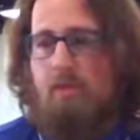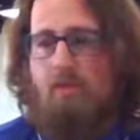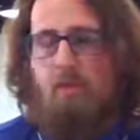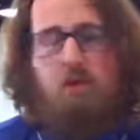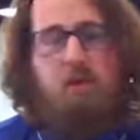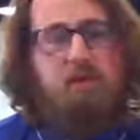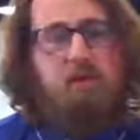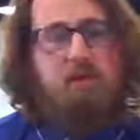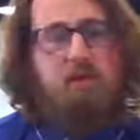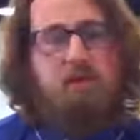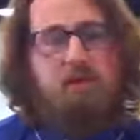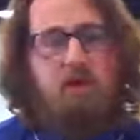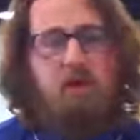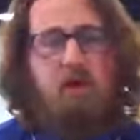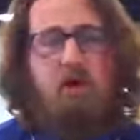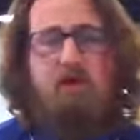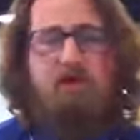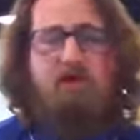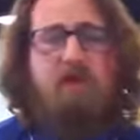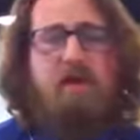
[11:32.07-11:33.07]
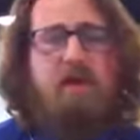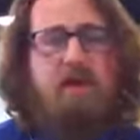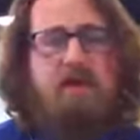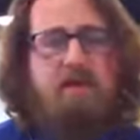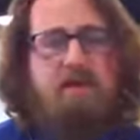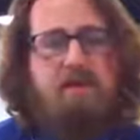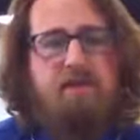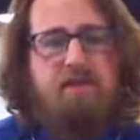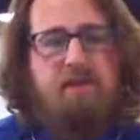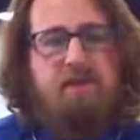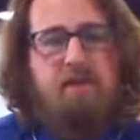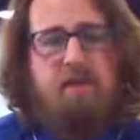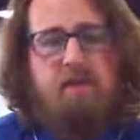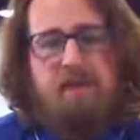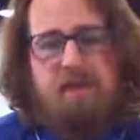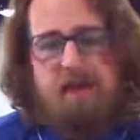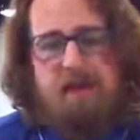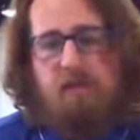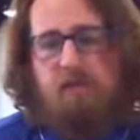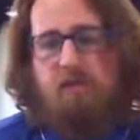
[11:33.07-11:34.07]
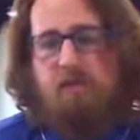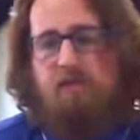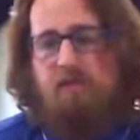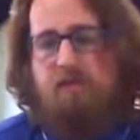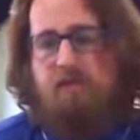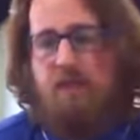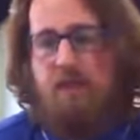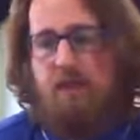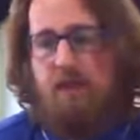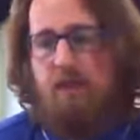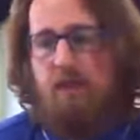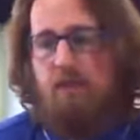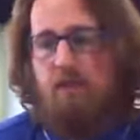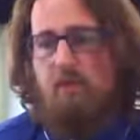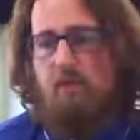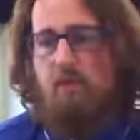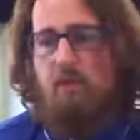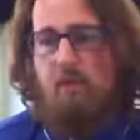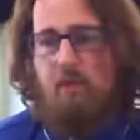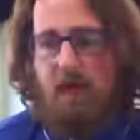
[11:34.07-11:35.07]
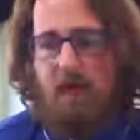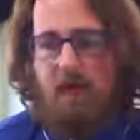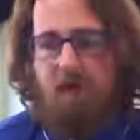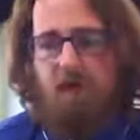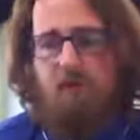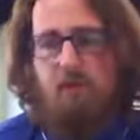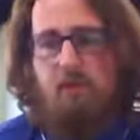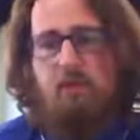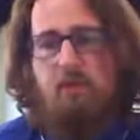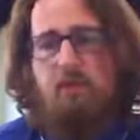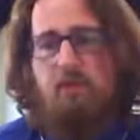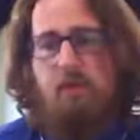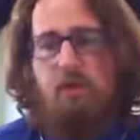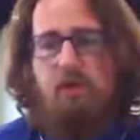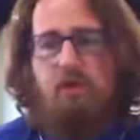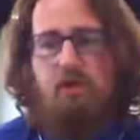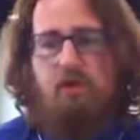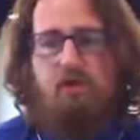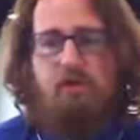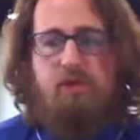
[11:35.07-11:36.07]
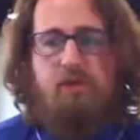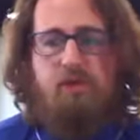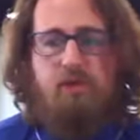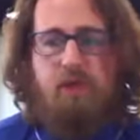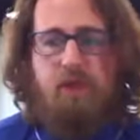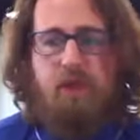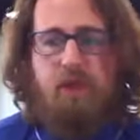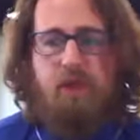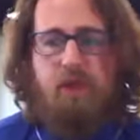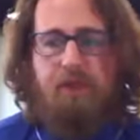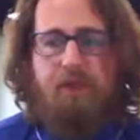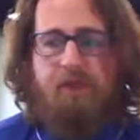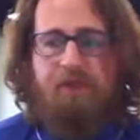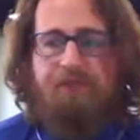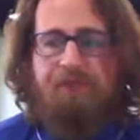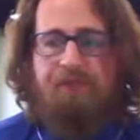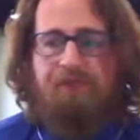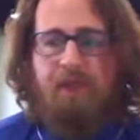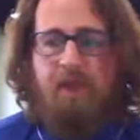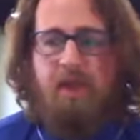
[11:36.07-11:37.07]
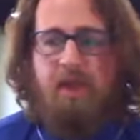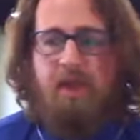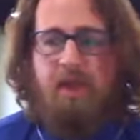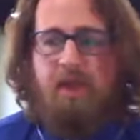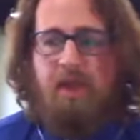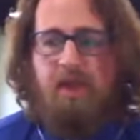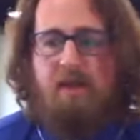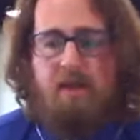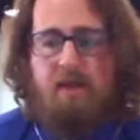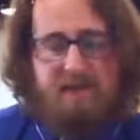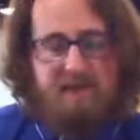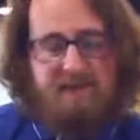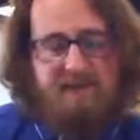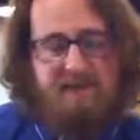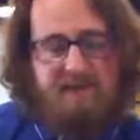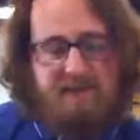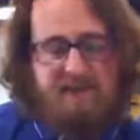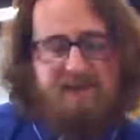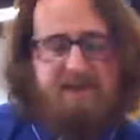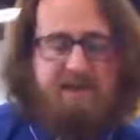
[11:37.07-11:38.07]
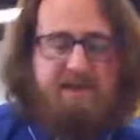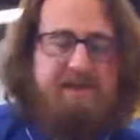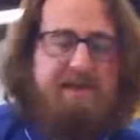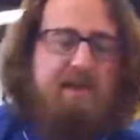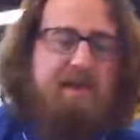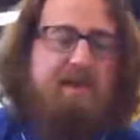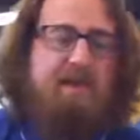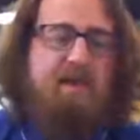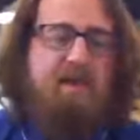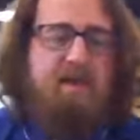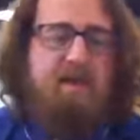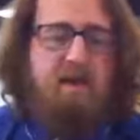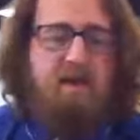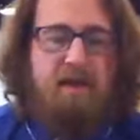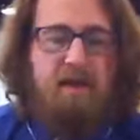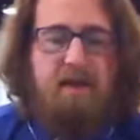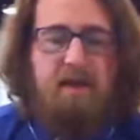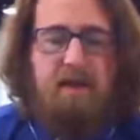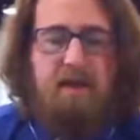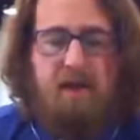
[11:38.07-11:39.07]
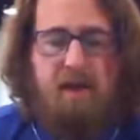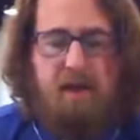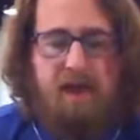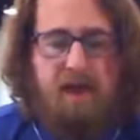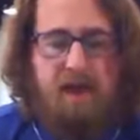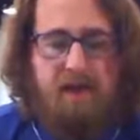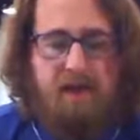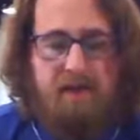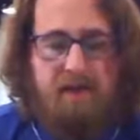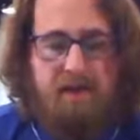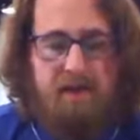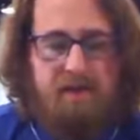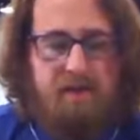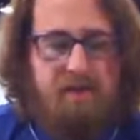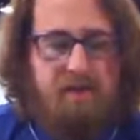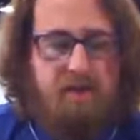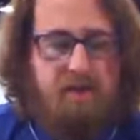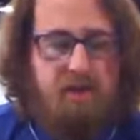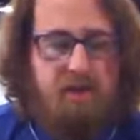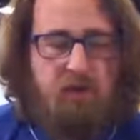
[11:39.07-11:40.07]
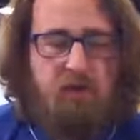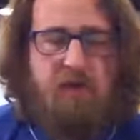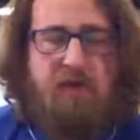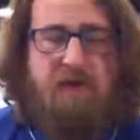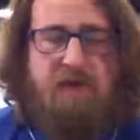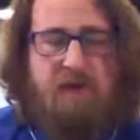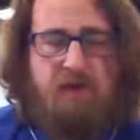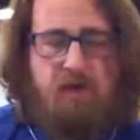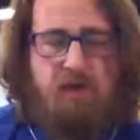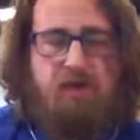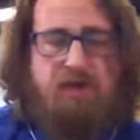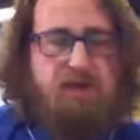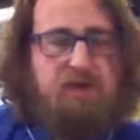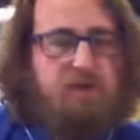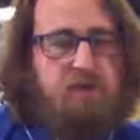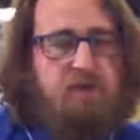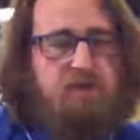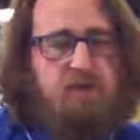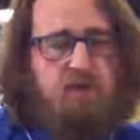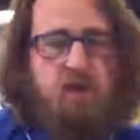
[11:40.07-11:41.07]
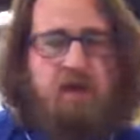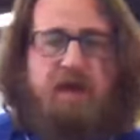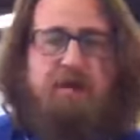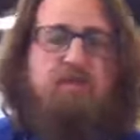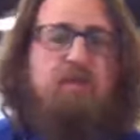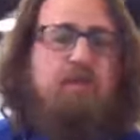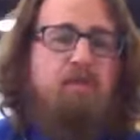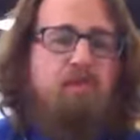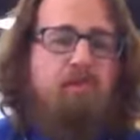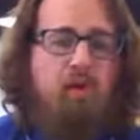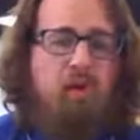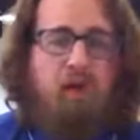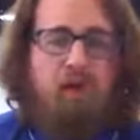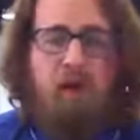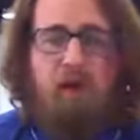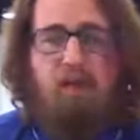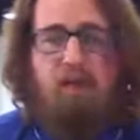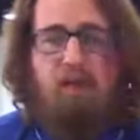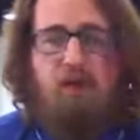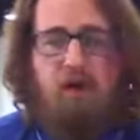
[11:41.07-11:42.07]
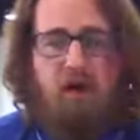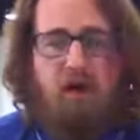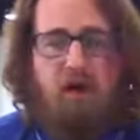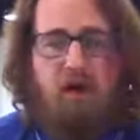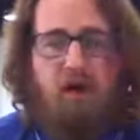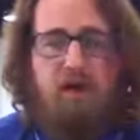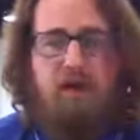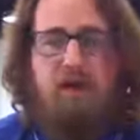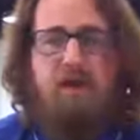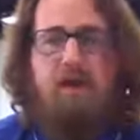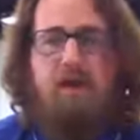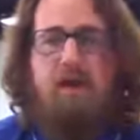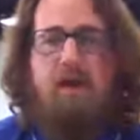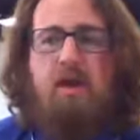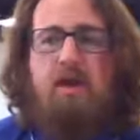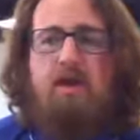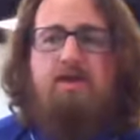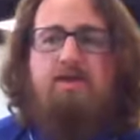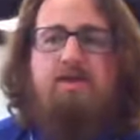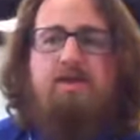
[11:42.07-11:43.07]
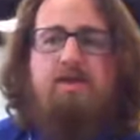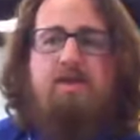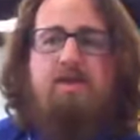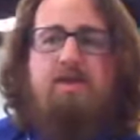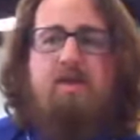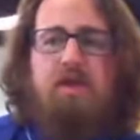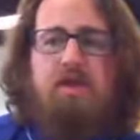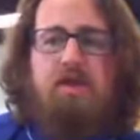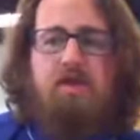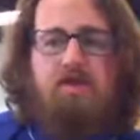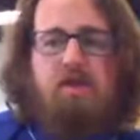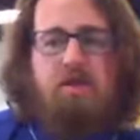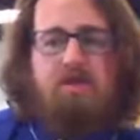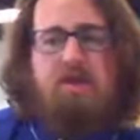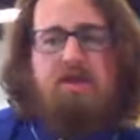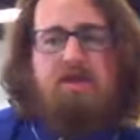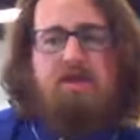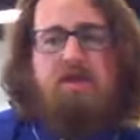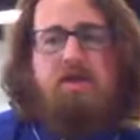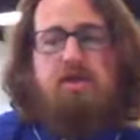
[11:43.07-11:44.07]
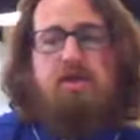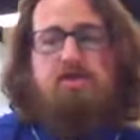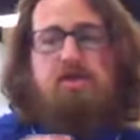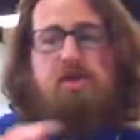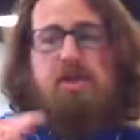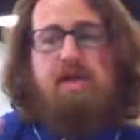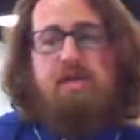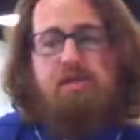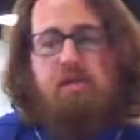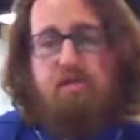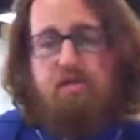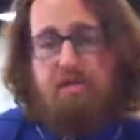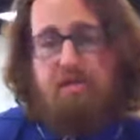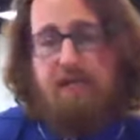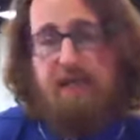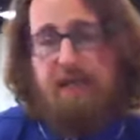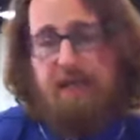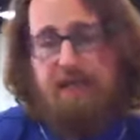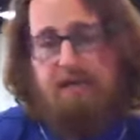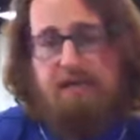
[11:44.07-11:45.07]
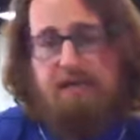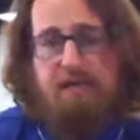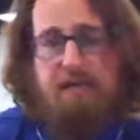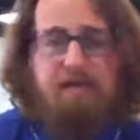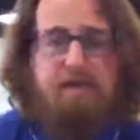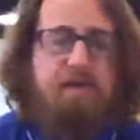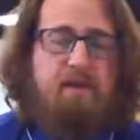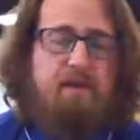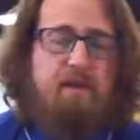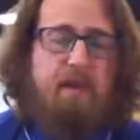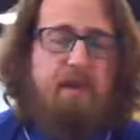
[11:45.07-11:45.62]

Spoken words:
more hard fought. It will take more effort, more consistency, and adherence to whatever program you're on, so that you can make sure that you keep those gains